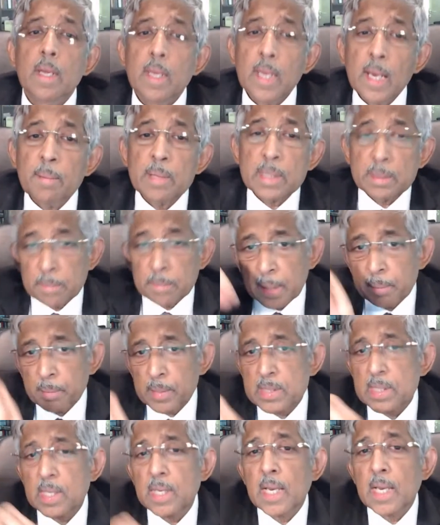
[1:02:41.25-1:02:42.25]
Yeah, but the
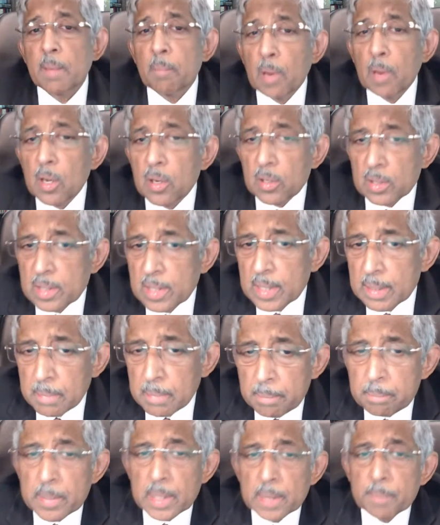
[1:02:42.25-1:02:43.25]
bypass can get blocked.
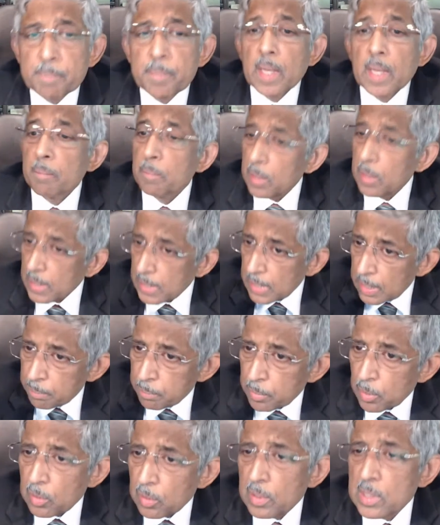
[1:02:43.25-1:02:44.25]
Remember, but
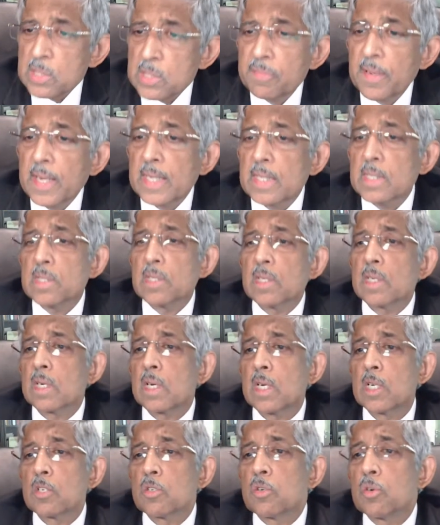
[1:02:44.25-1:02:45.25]
keep your risk factors
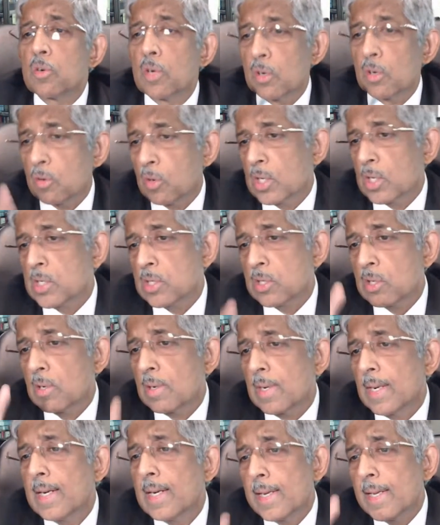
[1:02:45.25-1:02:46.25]
under control, your
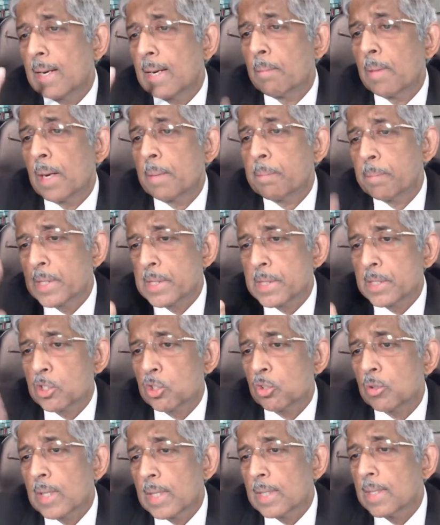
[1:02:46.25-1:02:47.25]
cholesterol, LDL, blood pressure,
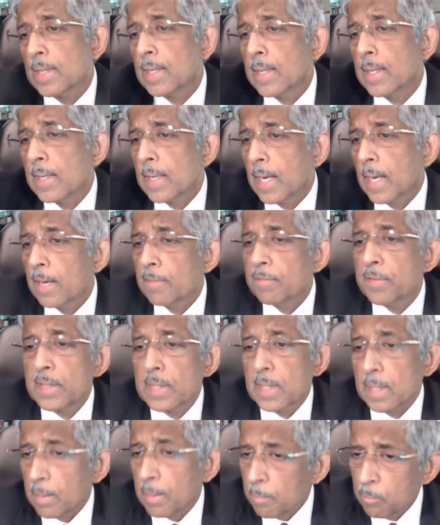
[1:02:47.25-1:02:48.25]
sugar,
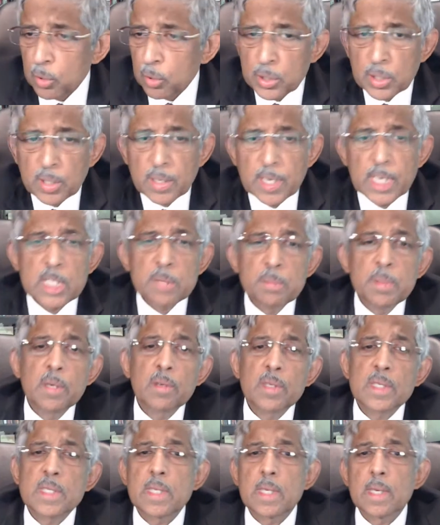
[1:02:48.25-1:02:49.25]
everything. Put your
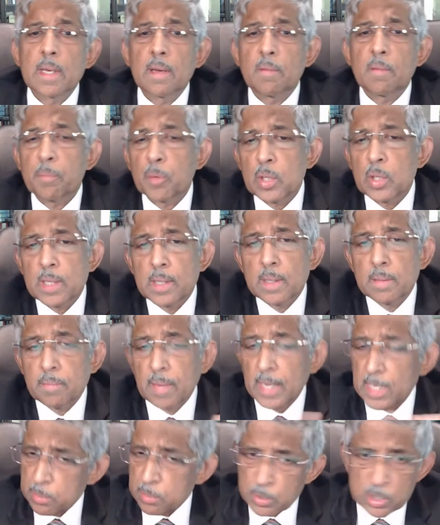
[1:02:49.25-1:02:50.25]
HbA1c, put a
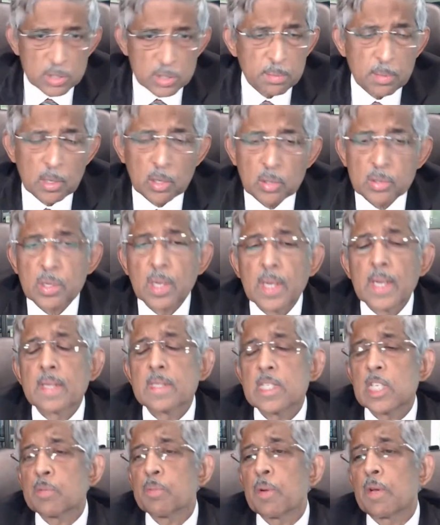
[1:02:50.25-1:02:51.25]
HbA1c below
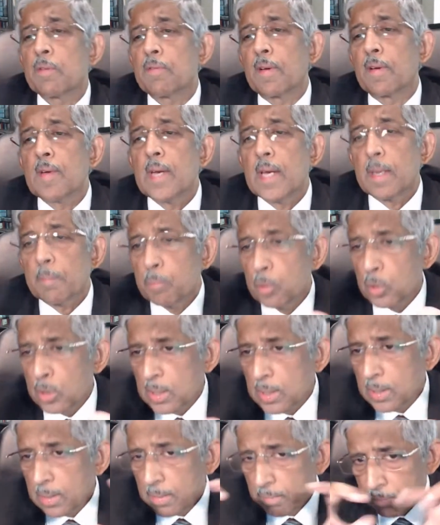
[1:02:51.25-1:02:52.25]
6.5.
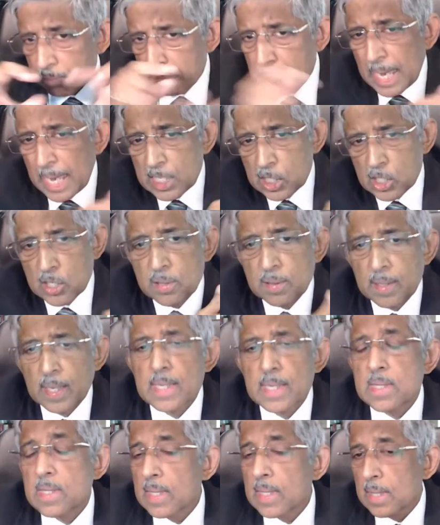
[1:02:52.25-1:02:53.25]
Put the patch
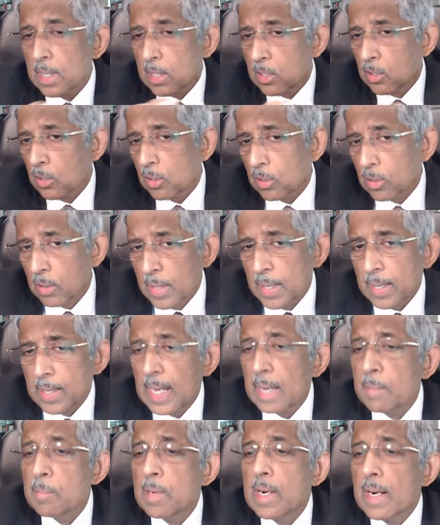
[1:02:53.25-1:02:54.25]
and see that your
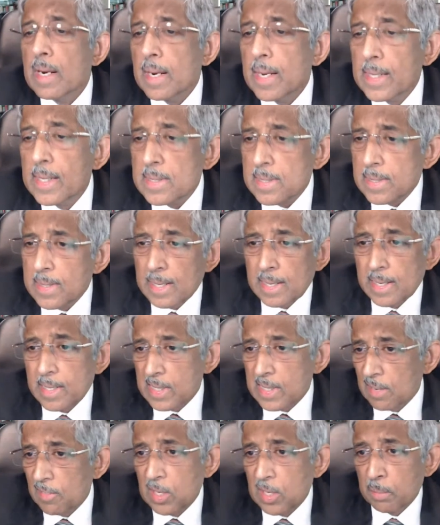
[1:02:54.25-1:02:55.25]
time and range is at
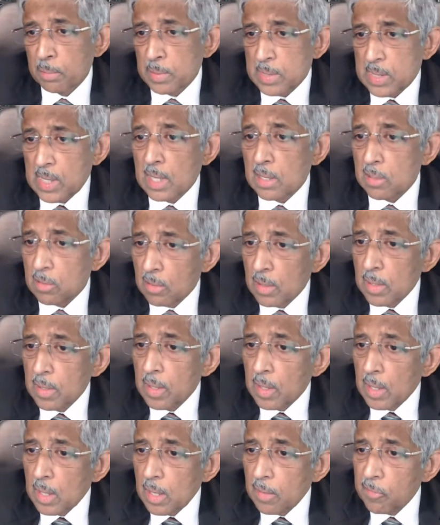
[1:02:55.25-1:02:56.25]
least 70%,
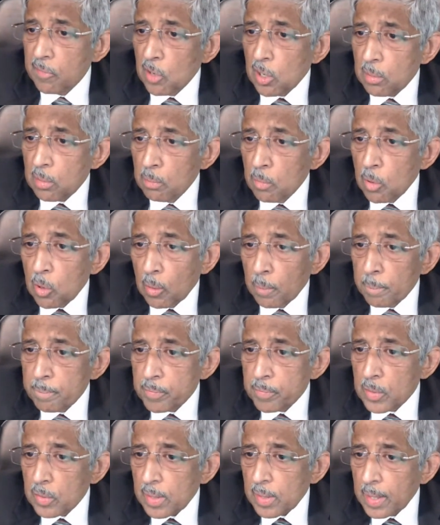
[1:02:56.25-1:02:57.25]
if not more.
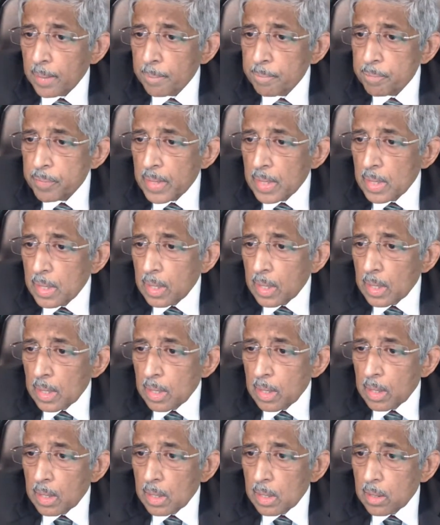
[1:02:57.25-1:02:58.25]
Okay.
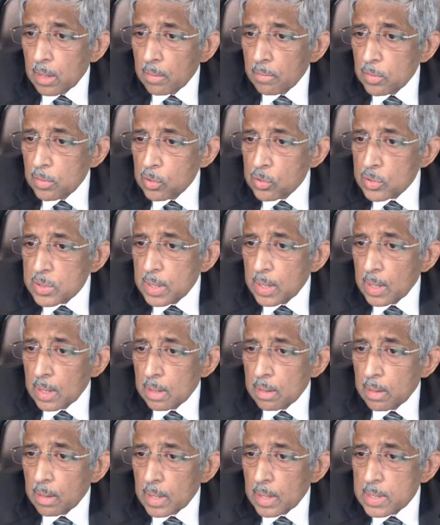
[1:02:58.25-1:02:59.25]

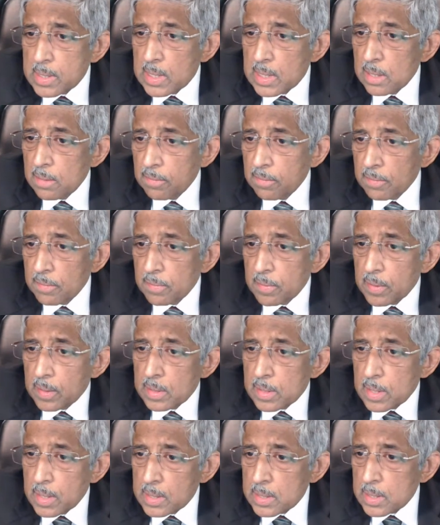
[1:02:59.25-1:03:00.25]
Using Rajiv.
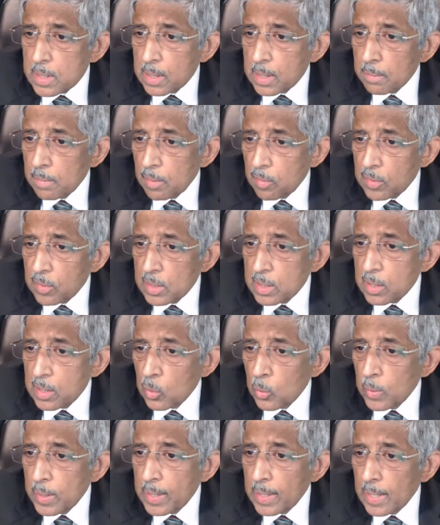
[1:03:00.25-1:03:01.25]
Janam, I've
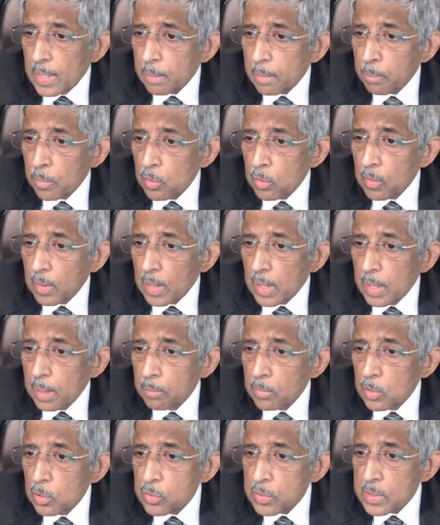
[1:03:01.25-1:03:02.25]
heard Twin Health
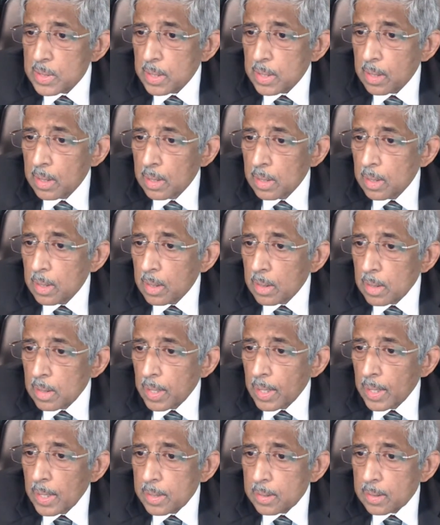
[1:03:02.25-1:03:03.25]
program using
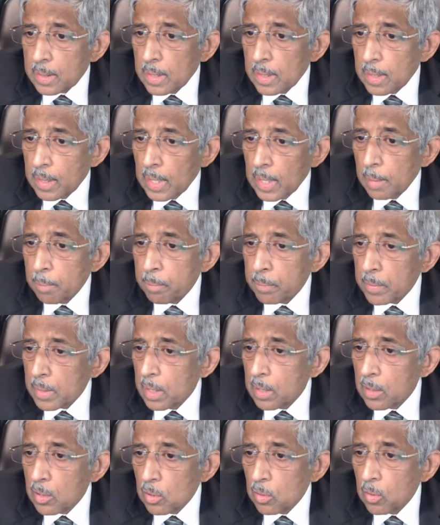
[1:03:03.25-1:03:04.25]
diet can help
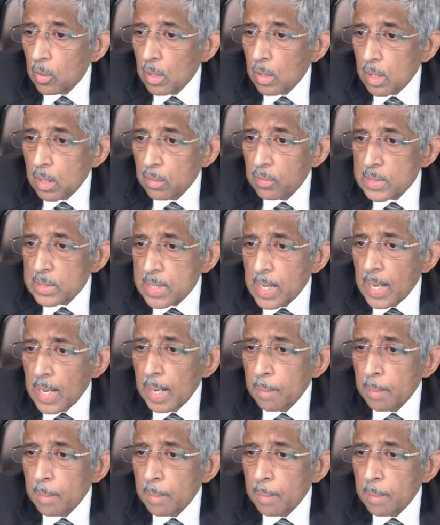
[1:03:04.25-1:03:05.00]
control reverse.